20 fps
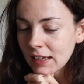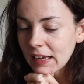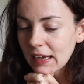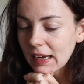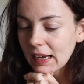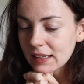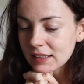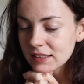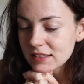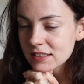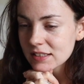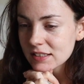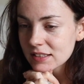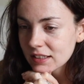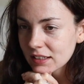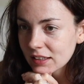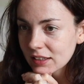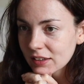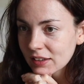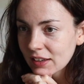and
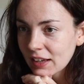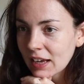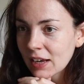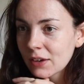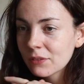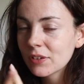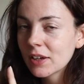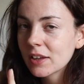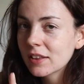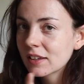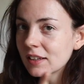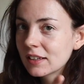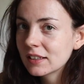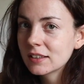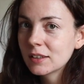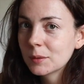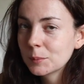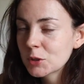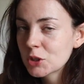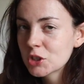they have like the
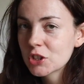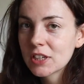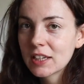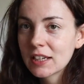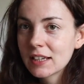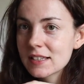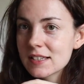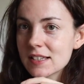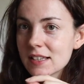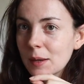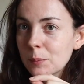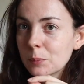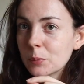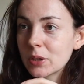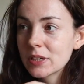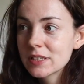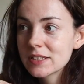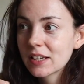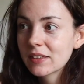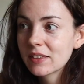little machines that
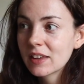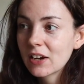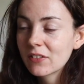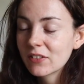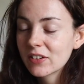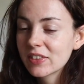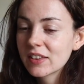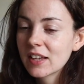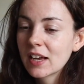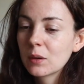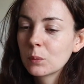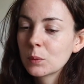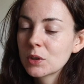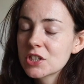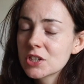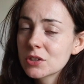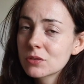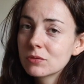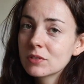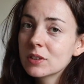print it there and then,
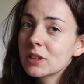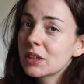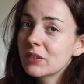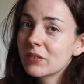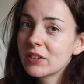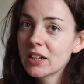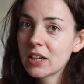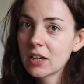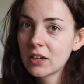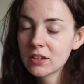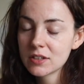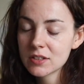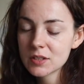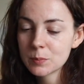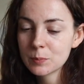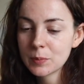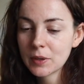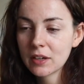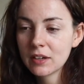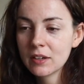which is really, really good,
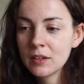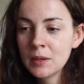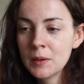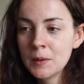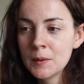but